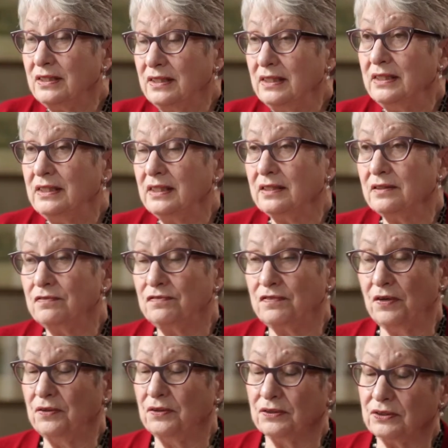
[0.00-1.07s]
Detail,
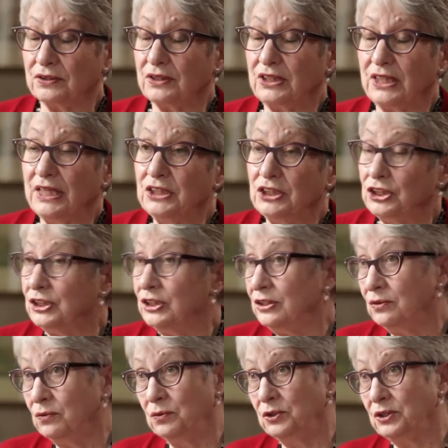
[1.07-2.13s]
focus, attention
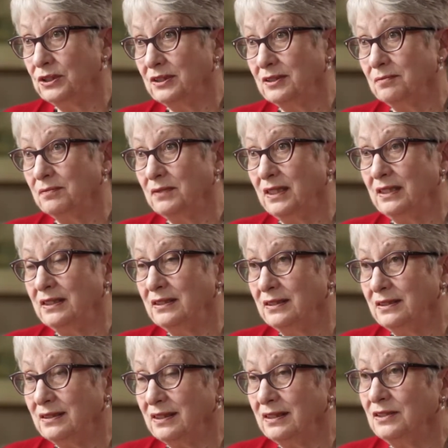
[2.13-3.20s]
in autism
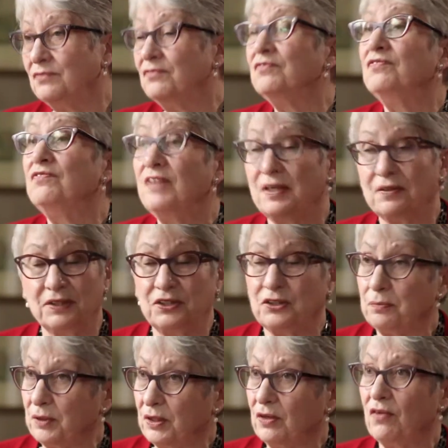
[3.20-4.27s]
is very
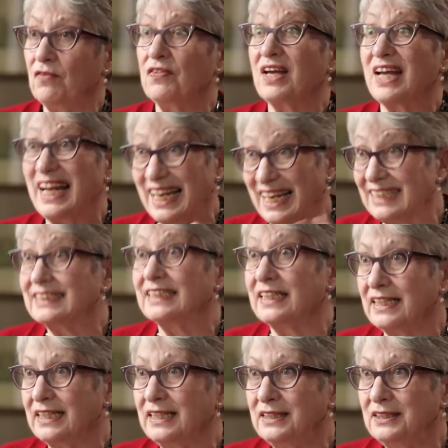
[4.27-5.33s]
typical of the
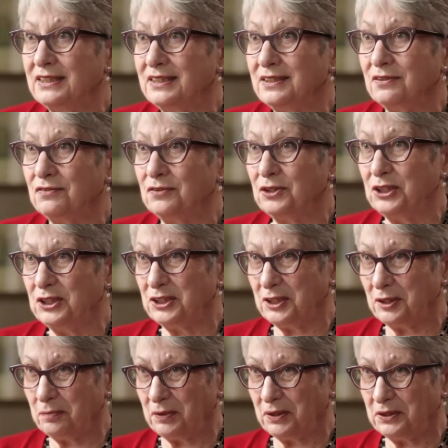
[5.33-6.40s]
classic case of
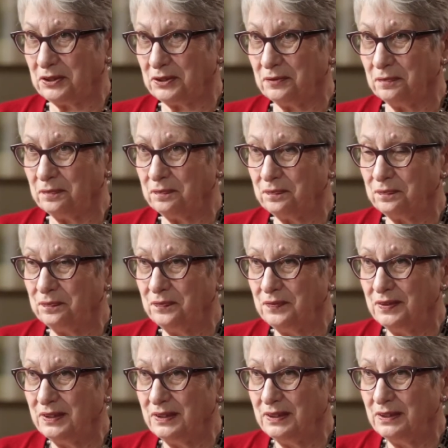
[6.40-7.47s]
autistic person
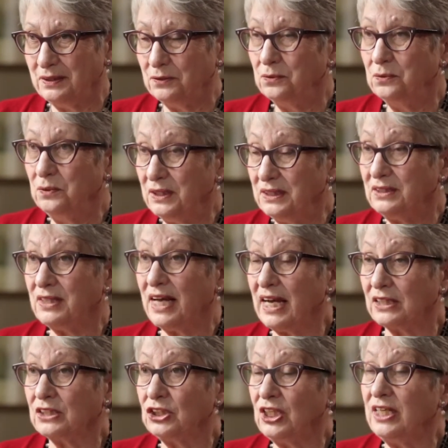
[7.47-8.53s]
who is
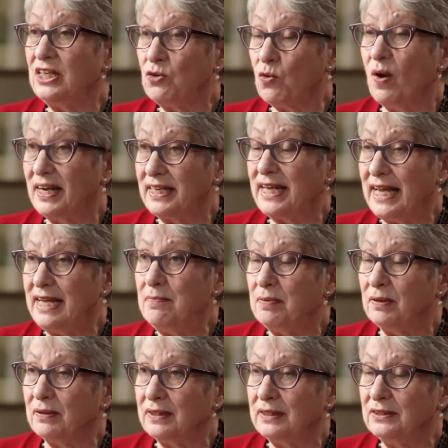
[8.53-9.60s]
actually quite
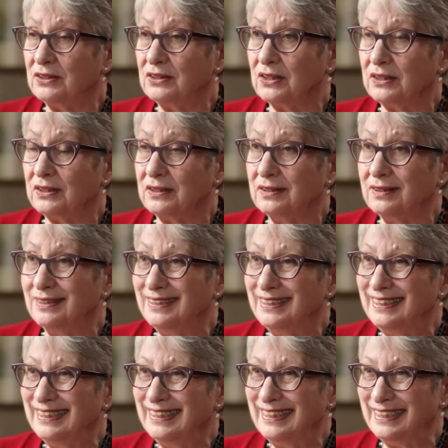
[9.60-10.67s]
able in certain
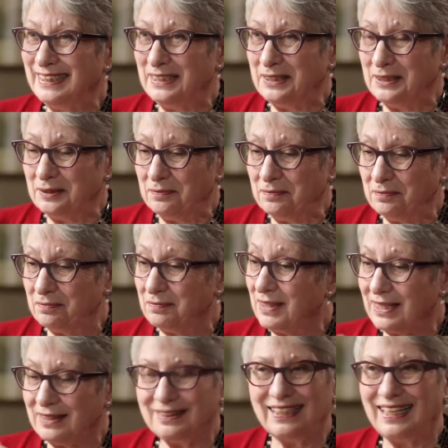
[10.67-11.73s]

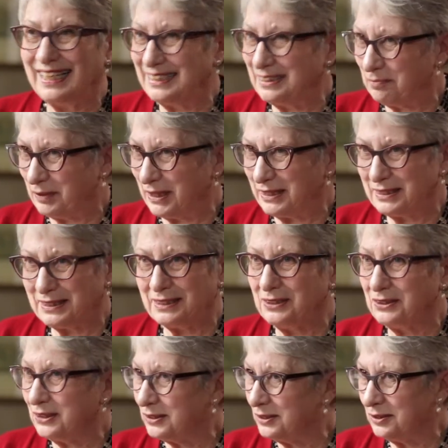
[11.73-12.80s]
aspects
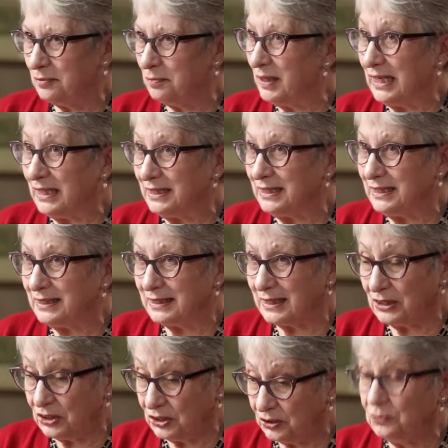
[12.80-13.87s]
and certain abilities
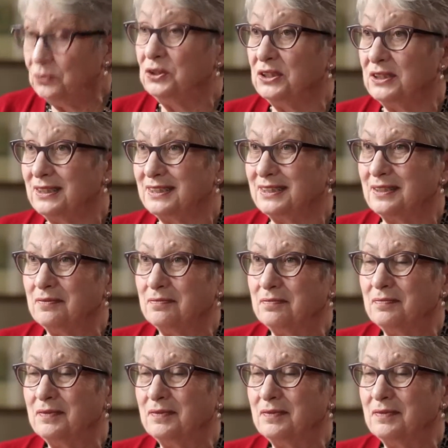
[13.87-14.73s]
and uses them.